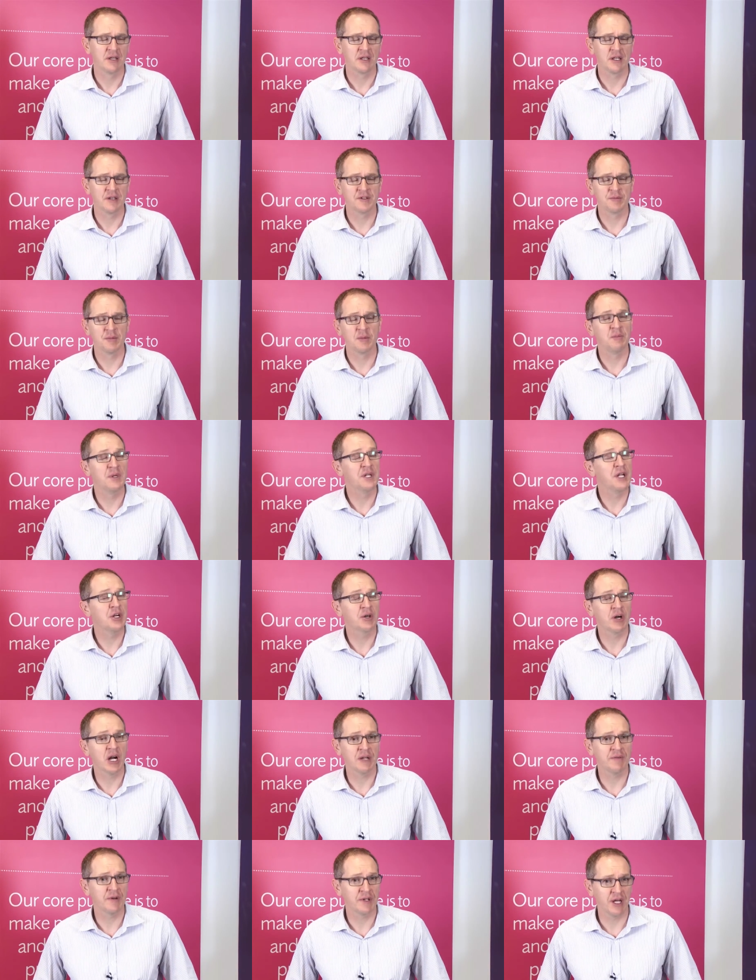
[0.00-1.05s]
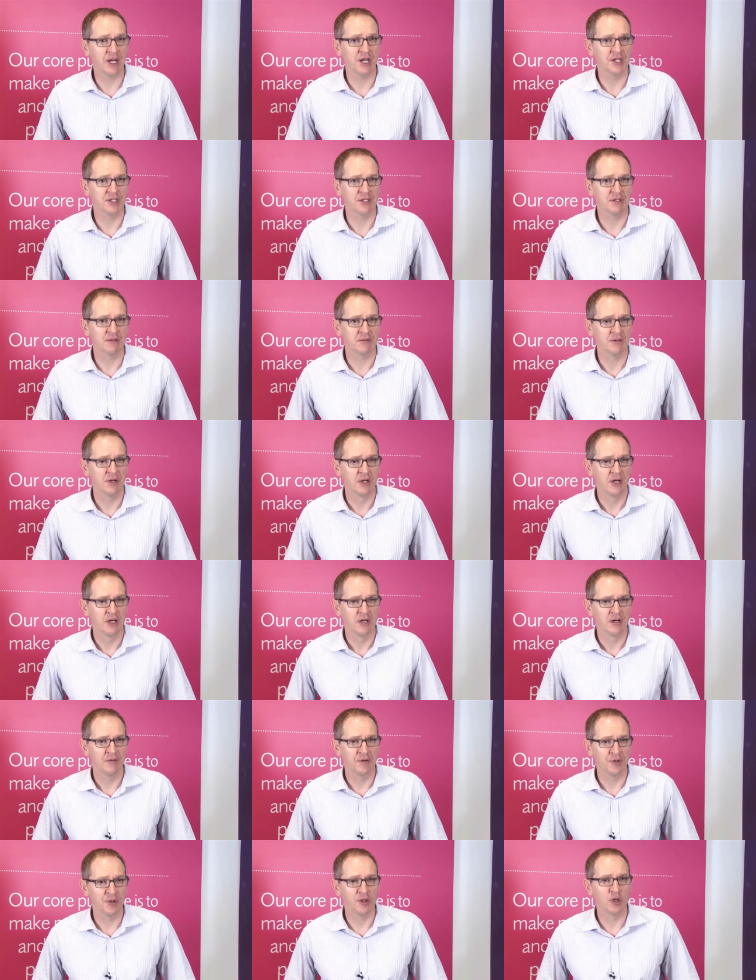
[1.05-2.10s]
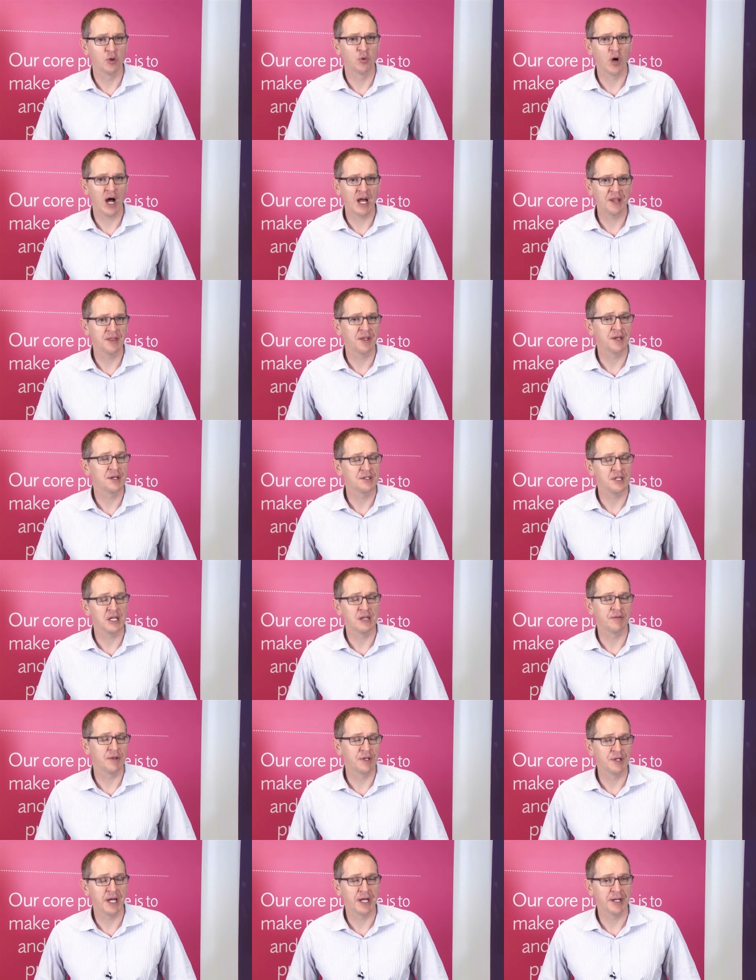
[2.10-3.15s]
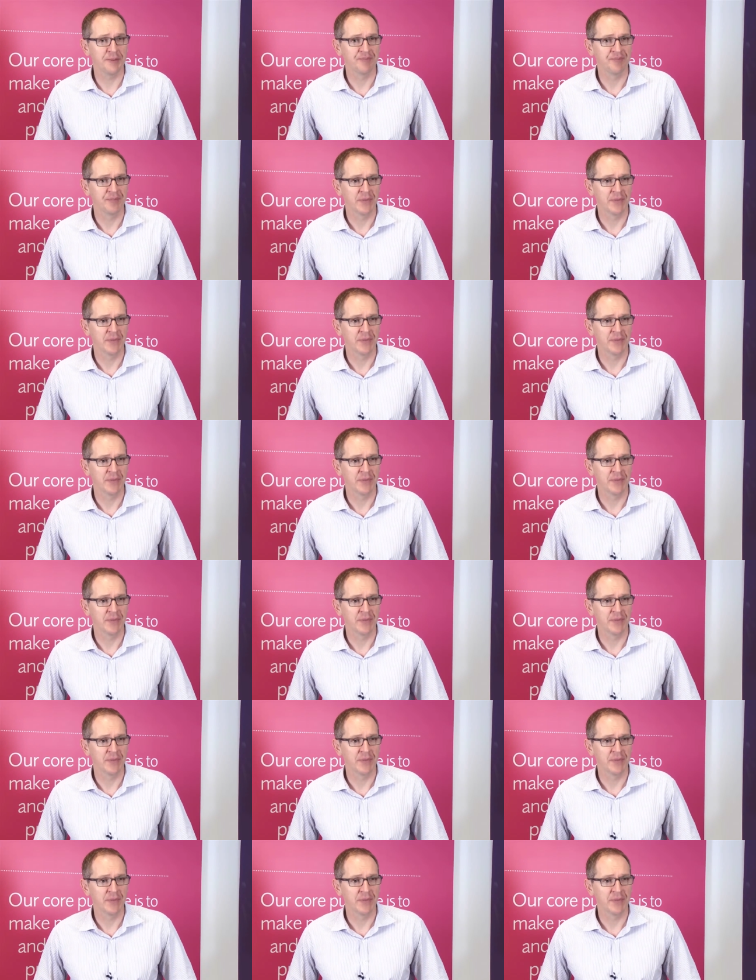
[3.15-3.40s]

gives them immediate gratification for doing the right things every day